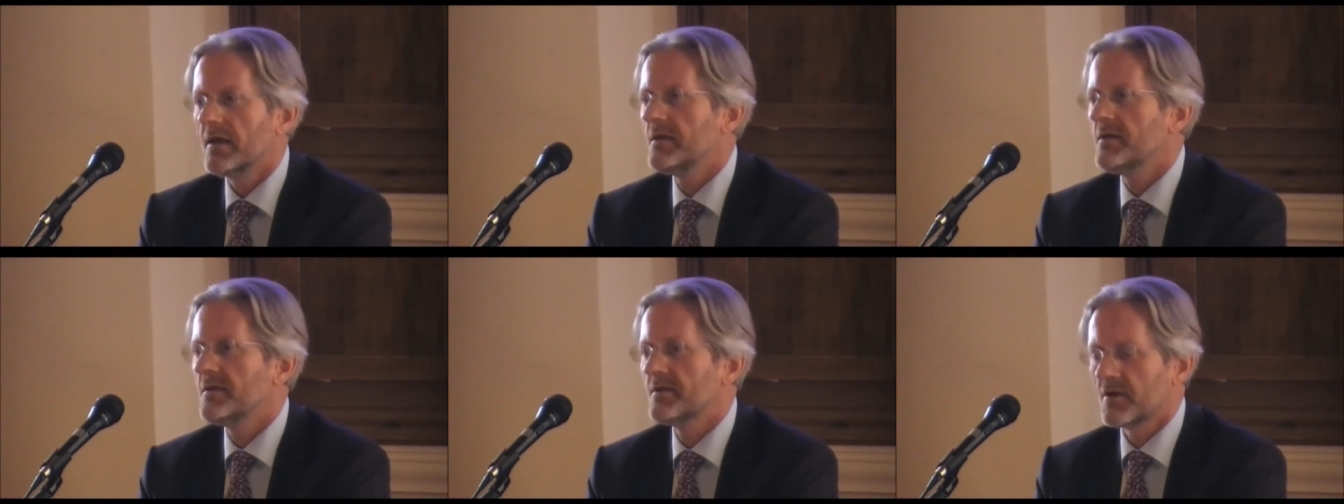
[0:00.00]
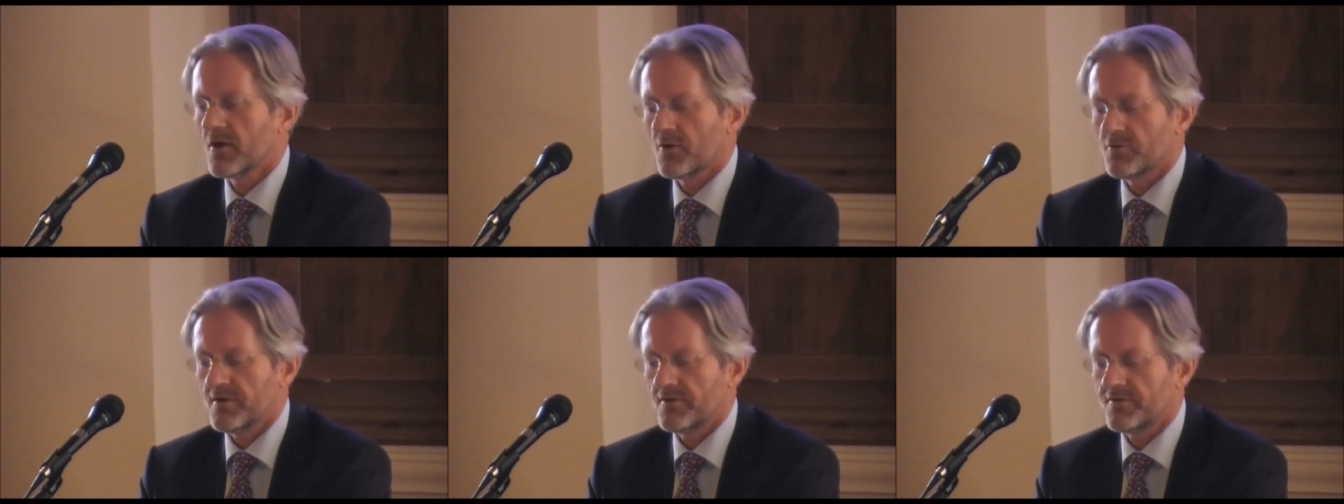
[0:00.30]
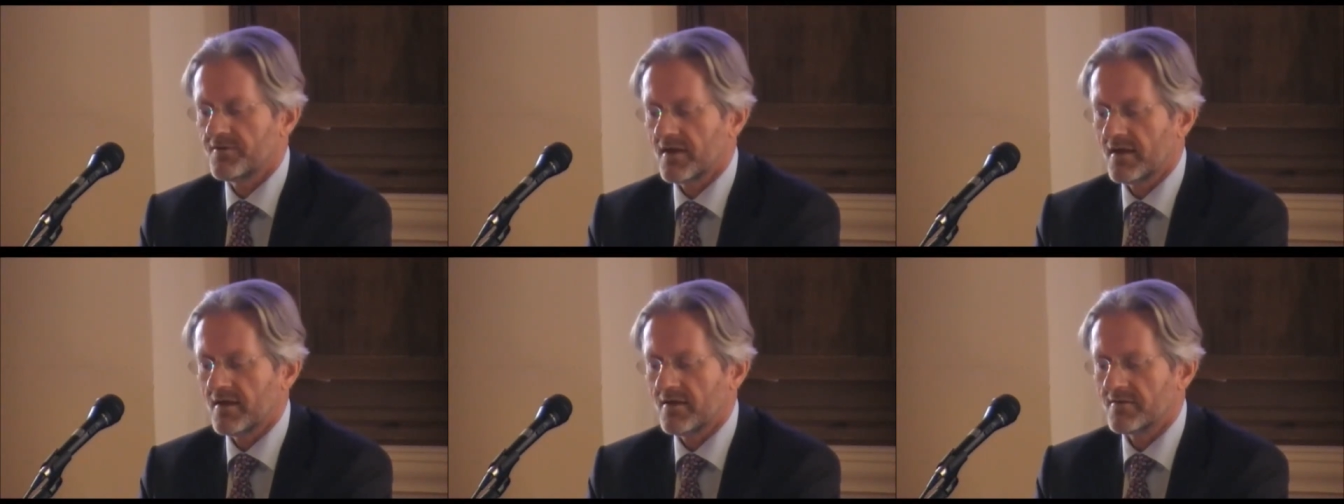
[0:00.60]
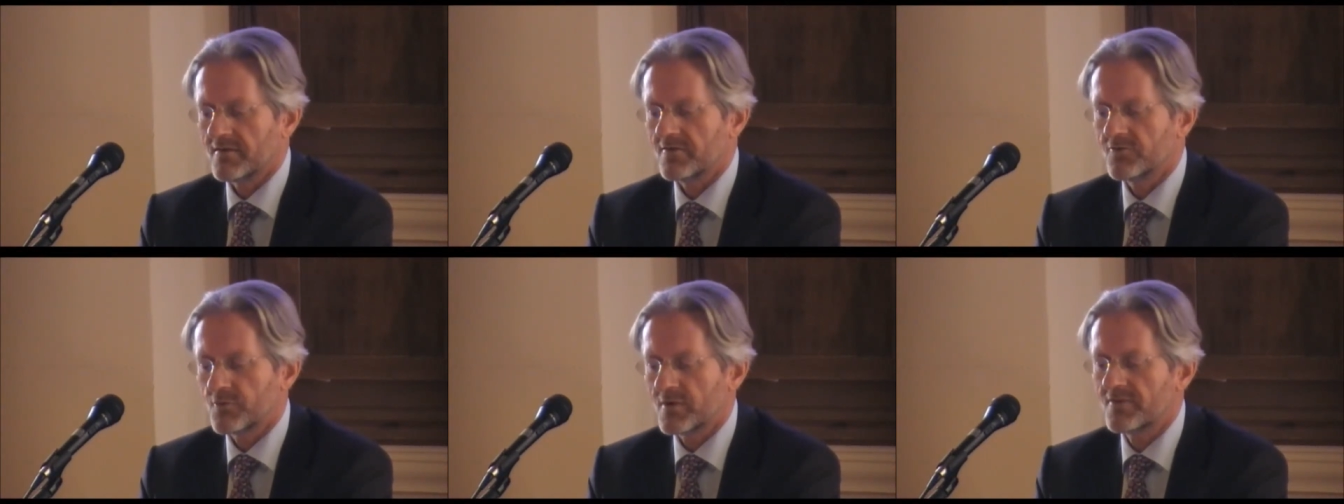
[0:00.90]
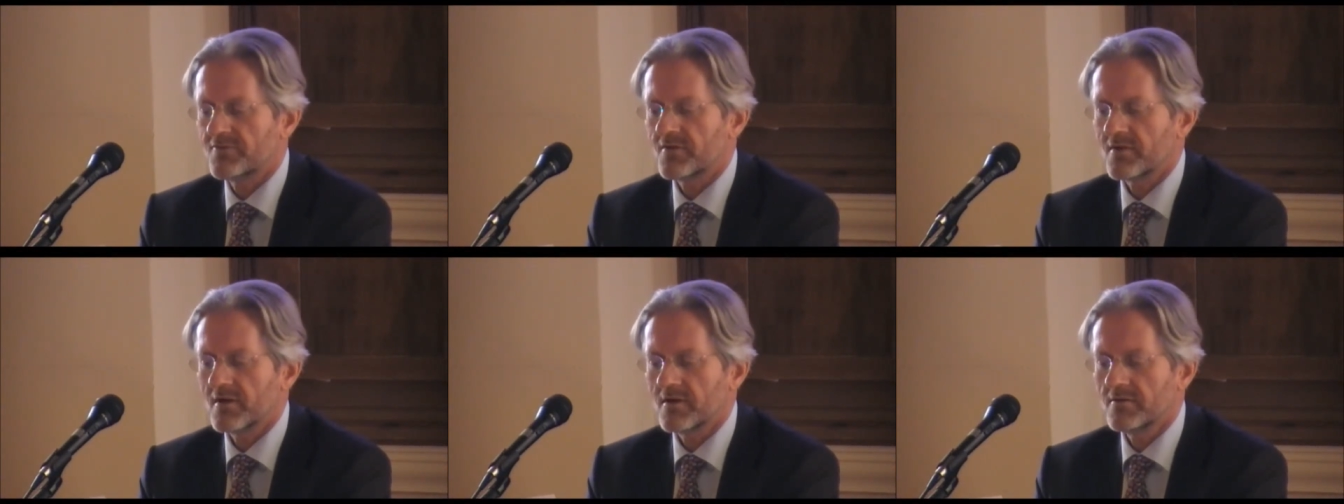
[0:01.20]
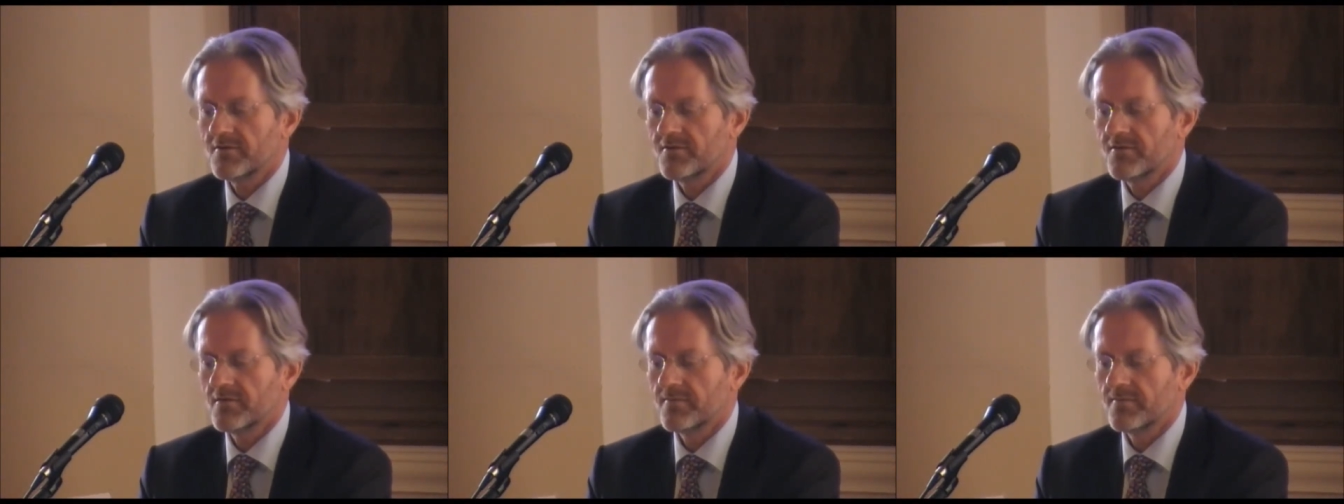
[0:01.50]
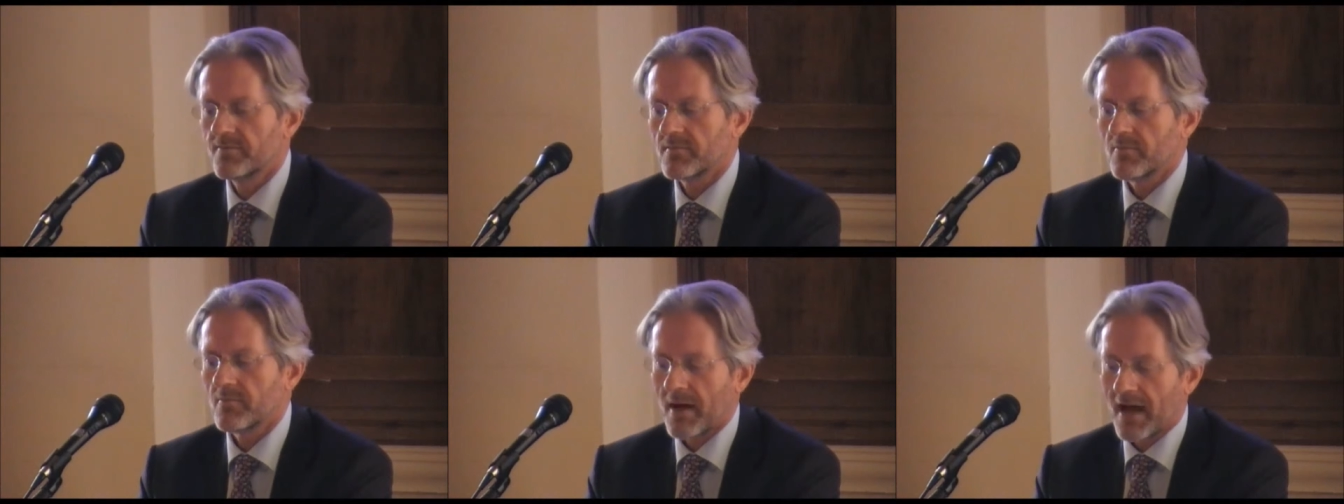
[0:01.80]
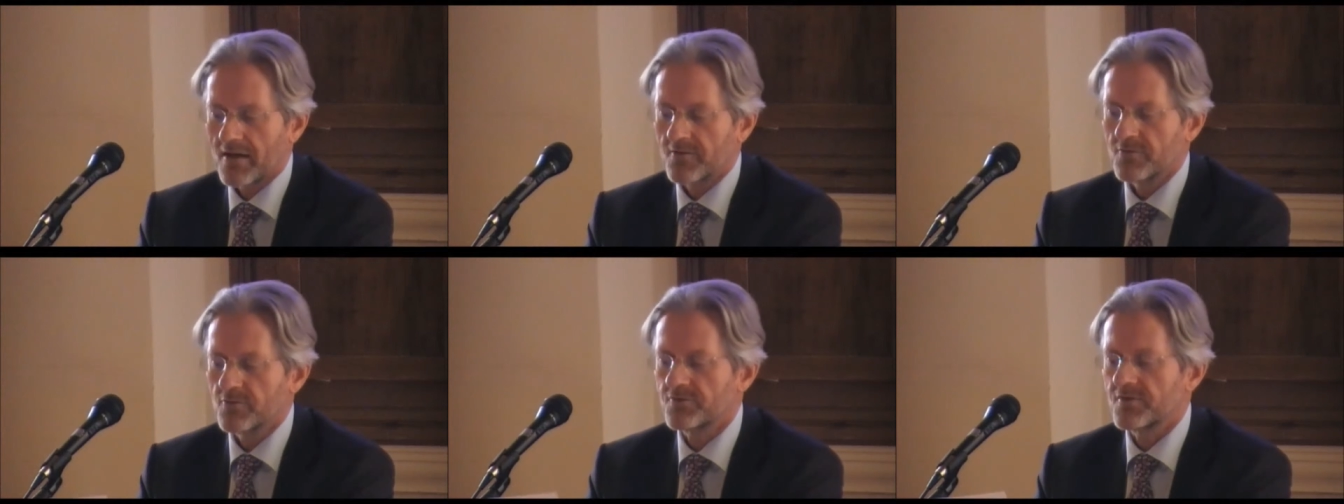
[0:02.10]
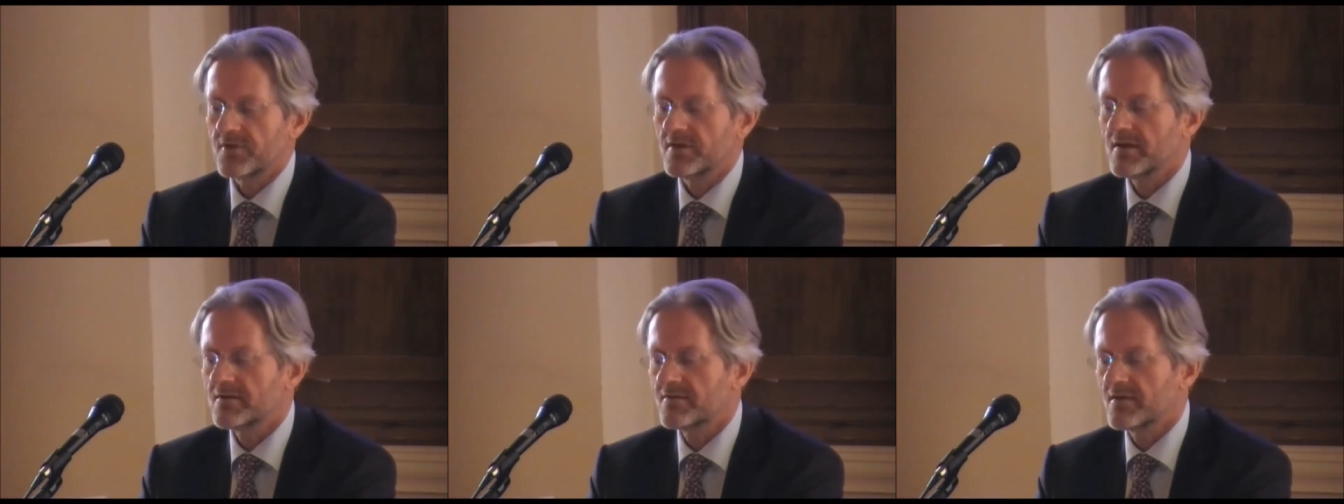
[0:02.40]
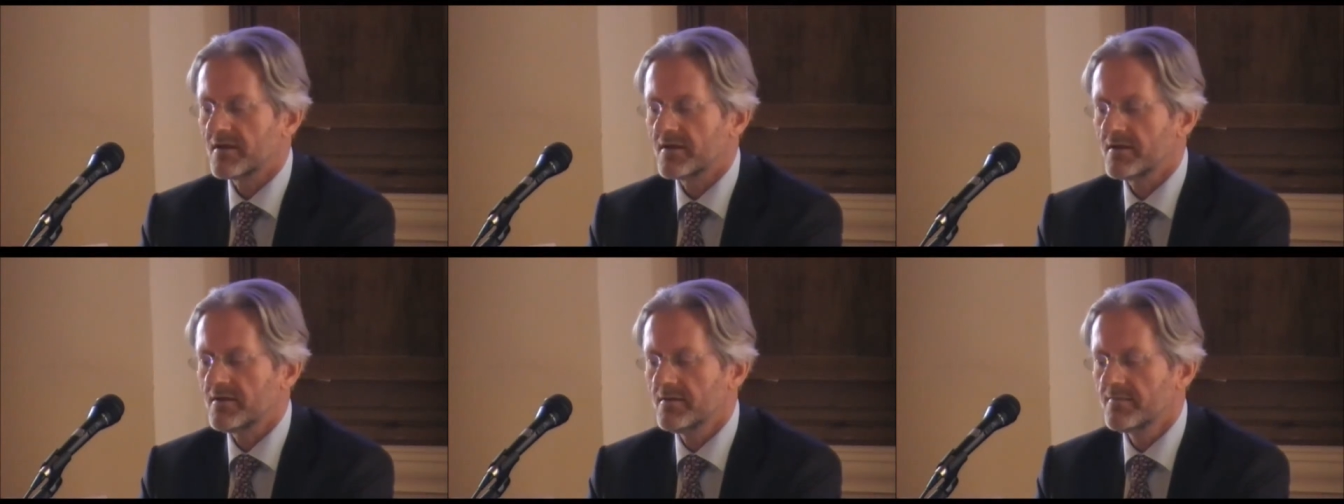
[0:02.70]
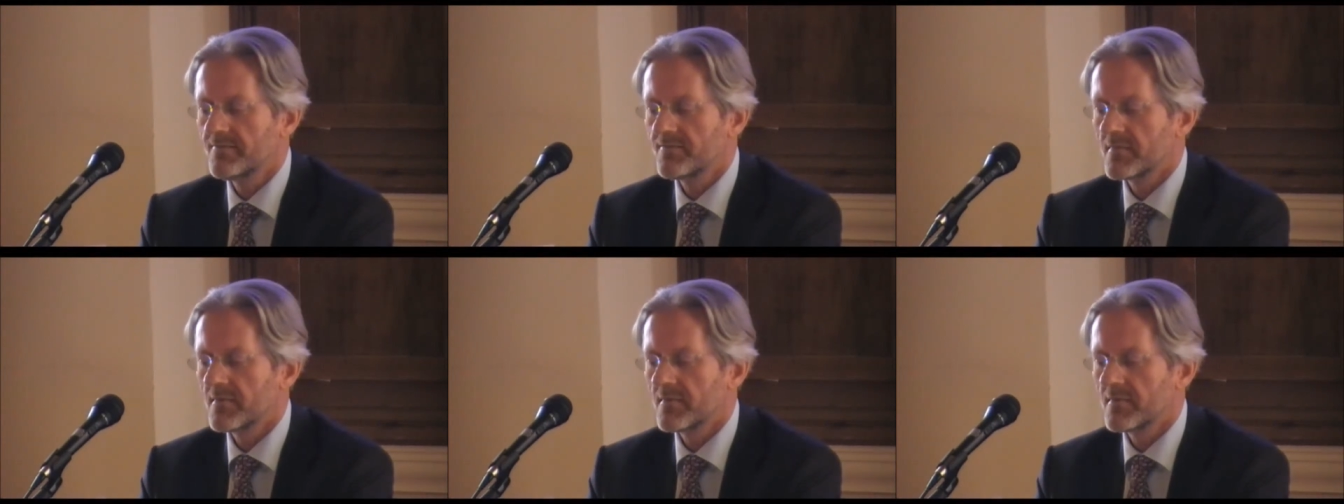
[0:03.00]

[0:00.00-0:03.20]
E-Codices in Switzerland, Manus in Italy,